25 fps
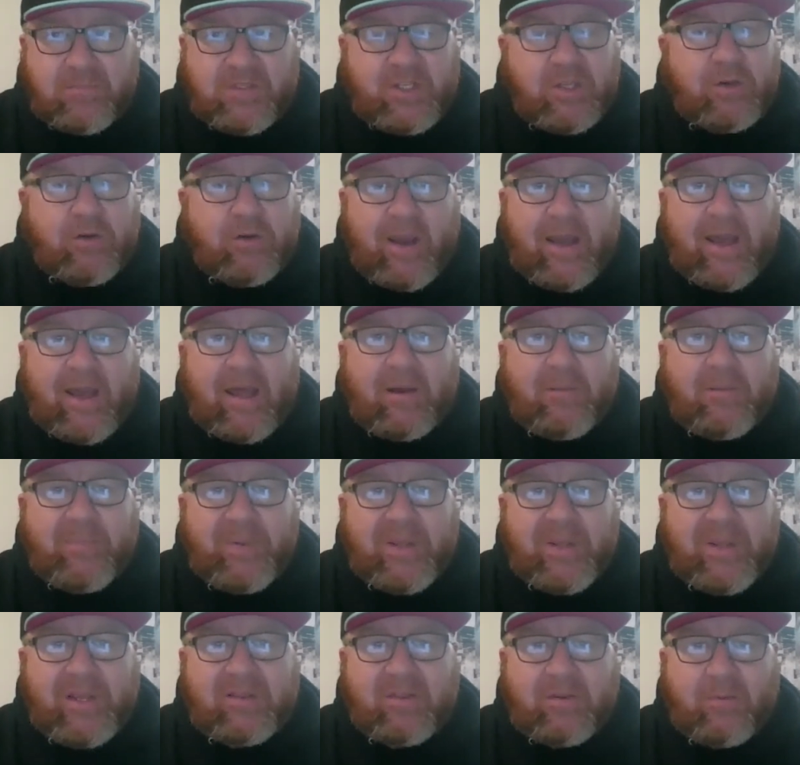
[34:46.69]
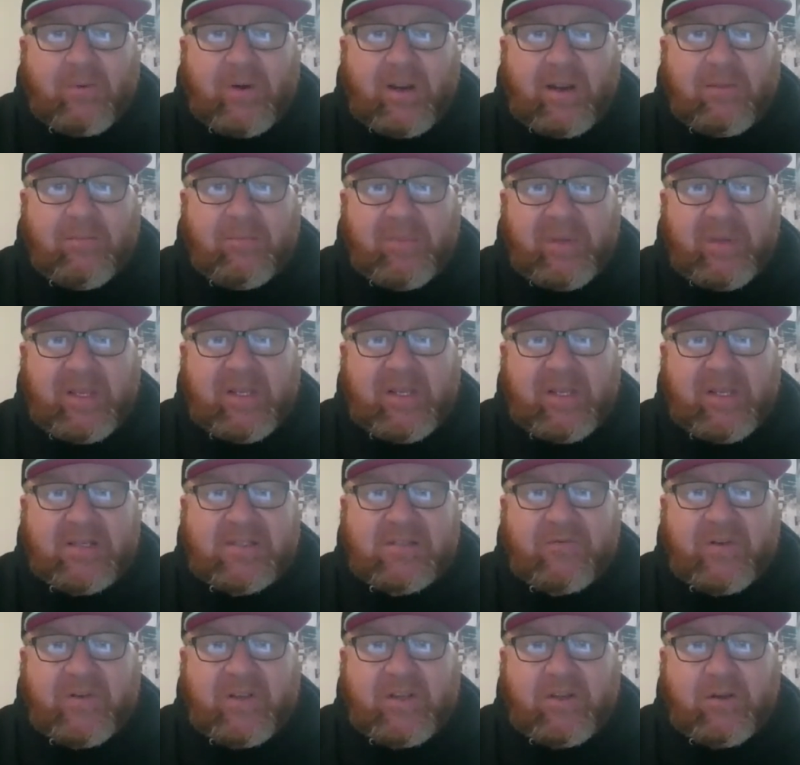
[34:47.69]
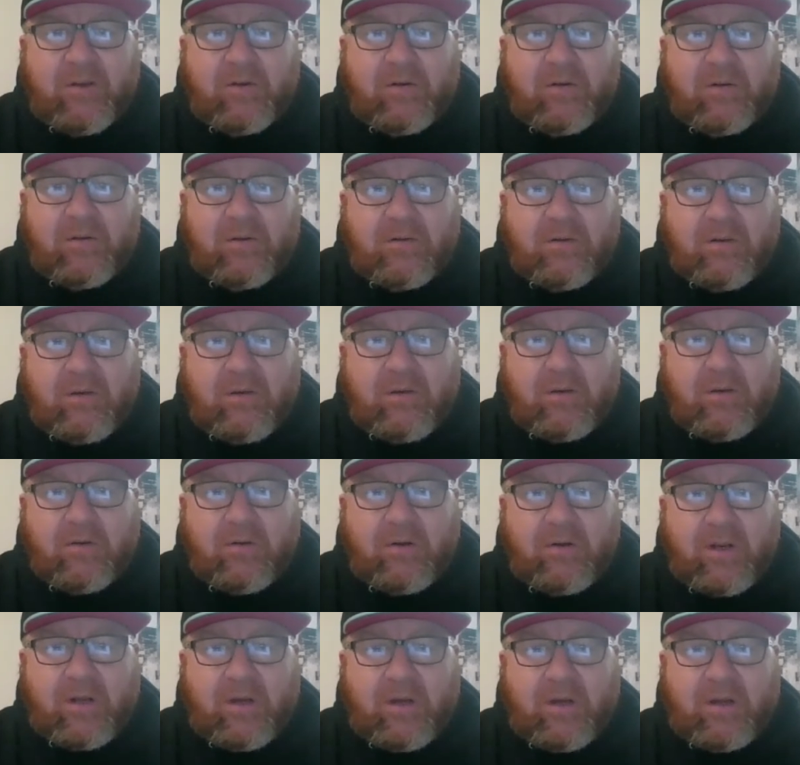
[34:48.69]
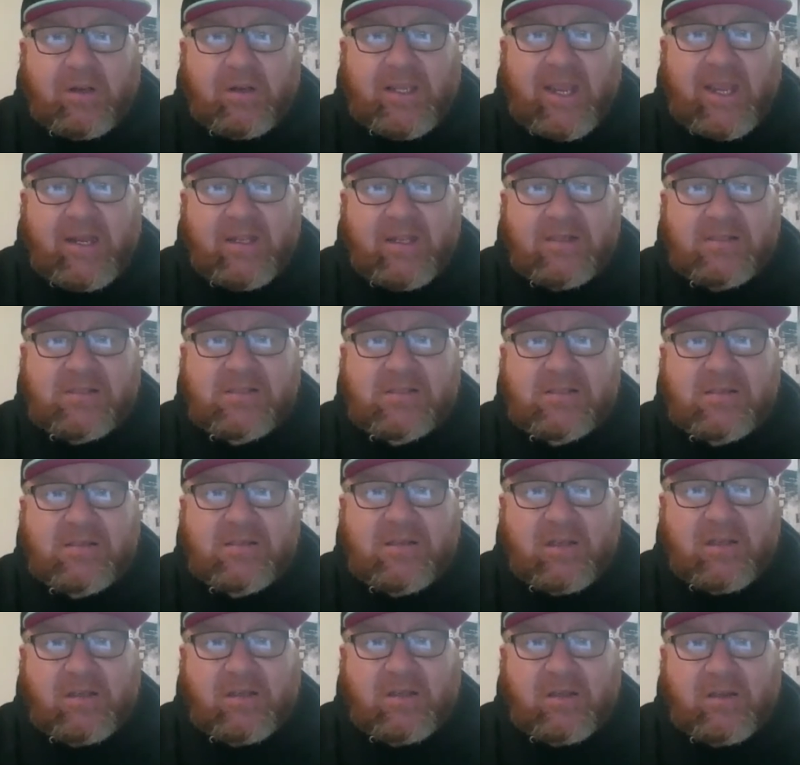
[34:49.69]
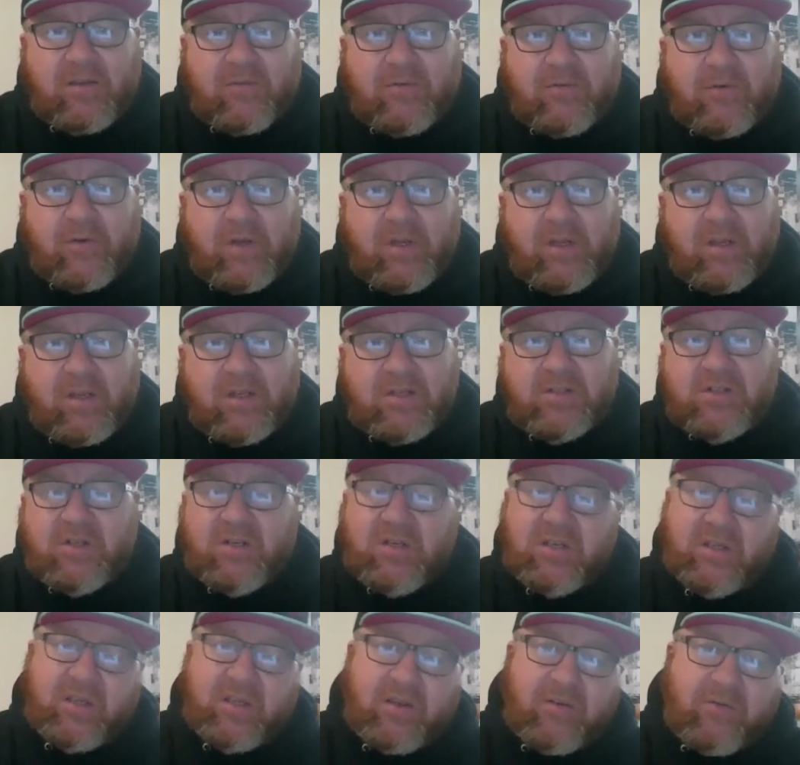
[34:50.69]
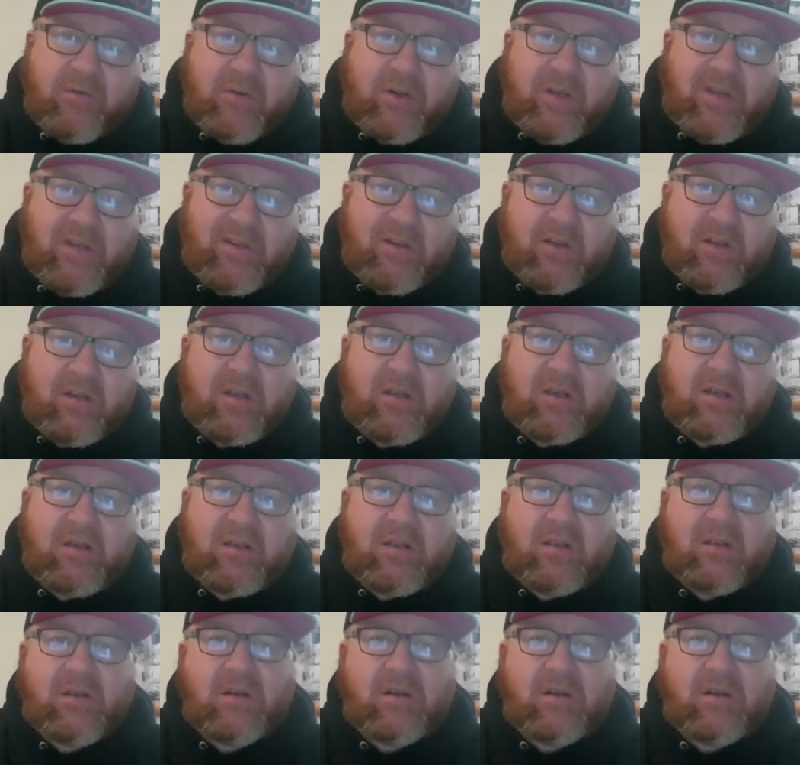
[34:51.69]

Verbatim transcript: Do you know how to pick the right beat to fit your your uh, cadence and delivery? Is your delivery good?